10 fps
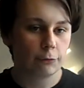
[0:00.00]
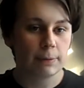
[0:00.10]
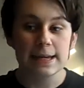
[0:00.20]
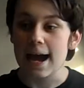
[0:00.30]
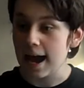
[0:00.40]

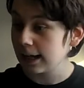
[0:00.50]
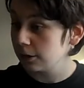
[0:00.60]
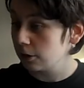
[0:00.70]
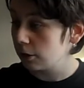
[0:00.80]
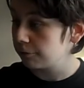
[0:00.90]
as me
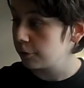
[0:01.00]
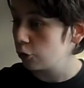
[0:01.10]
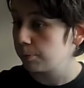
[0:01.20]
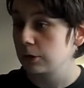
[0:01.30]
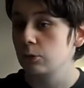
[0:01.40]
and a
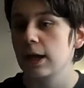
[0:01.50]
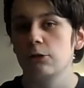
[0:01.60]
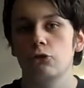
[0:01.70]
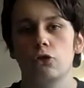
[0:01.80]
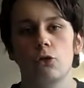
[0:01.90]
few special
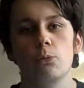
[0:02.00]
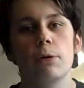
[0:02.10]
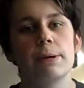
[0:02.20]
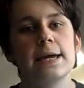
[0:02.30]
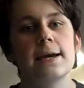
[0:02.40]
guests
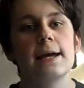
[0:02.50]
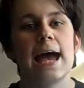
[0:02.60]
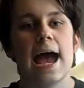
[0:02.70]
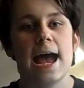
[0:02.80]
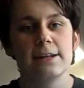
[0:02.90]
will be
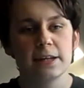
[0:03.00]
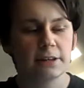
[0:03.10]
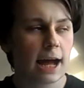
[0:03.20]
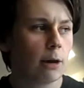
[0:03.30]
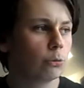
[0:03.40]

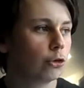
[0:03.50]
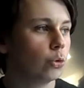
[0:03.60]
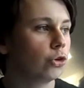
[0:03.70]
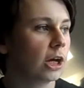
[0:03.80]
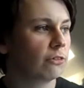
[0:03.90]
heading down
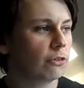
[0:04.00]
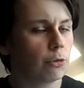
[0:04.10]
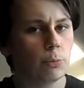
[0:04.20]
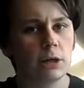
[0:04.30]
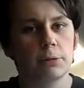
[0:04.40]
to
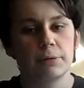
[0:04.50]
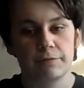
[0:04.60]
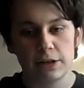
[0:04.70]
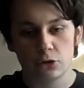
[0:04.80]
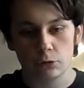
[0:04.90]
Chessington World
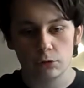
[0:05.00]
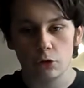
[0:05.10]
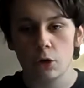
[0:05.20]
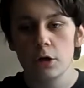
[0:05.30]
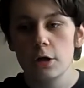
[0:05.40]
of Adventure
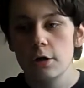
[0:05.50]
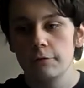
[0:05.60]
Resort